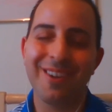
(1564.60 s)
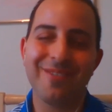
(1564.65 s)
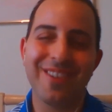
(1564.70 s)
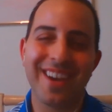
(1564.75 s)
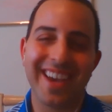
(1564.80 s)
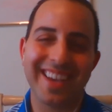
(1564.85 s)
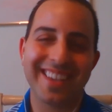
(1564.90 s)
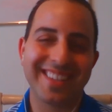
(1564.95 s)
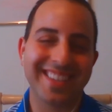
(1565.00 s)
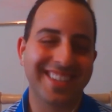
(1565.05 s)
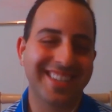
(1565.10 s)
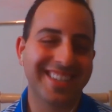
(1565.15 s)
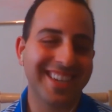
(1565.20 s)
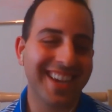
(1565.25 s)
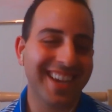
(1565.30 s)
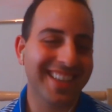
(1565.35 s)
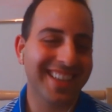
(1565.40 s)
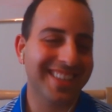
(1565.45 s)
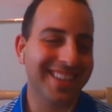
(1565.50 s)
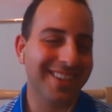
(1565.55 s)
Trump has a
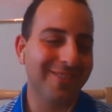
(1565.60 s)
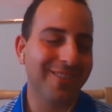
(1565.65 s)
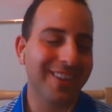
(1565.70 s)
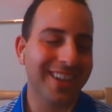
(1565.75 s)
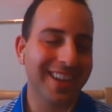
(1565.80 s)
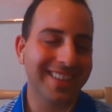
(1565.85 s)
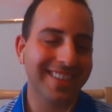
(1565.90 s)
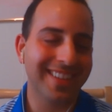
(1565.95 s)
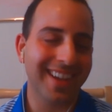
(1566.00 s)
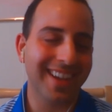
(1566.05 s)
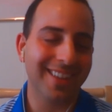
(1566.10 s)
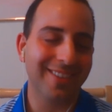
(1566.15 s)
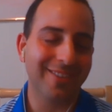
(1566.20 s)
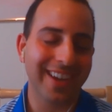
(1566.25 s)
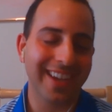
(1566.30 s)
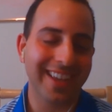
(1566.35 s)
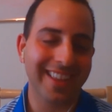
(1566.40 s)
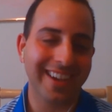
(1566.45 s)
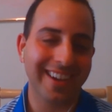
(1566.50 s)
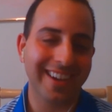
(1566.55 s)
chance of winning
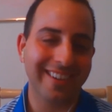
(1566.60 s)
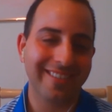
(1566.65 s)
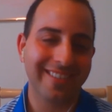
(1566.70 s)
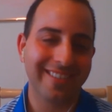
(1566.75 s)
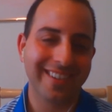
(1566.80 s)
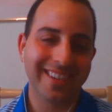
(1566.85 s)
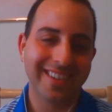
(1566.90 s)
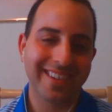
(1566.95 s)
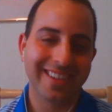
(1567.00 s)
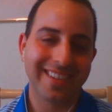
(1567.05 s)
Delaware, though.